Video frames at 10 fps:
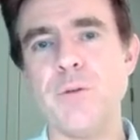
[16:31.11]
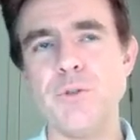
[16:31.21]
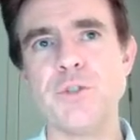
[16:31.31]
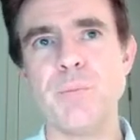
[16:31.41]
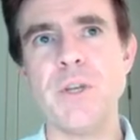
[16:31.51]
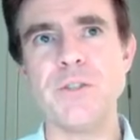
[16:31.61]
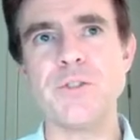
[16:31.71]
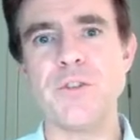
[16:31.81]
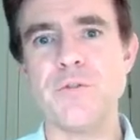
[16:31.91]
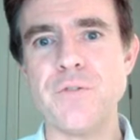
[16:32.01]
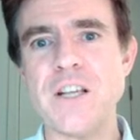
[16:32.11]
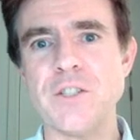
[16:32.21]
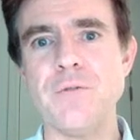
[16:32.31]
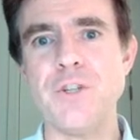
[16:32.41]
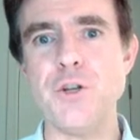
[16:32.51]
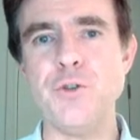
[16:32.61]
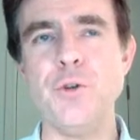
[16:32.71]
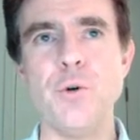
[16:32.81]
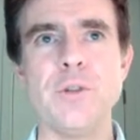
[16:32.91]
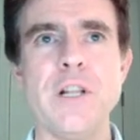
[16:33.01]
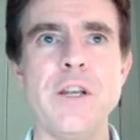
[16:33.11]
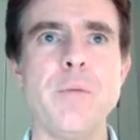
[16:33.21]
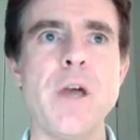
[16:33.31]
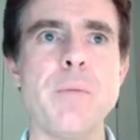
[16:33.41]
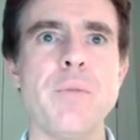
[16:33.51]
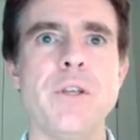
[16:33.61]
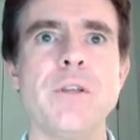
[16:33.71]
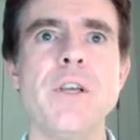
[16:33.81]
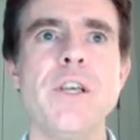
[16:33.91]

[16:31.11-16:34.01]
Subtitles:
which makes effectively a nonlinear mapping.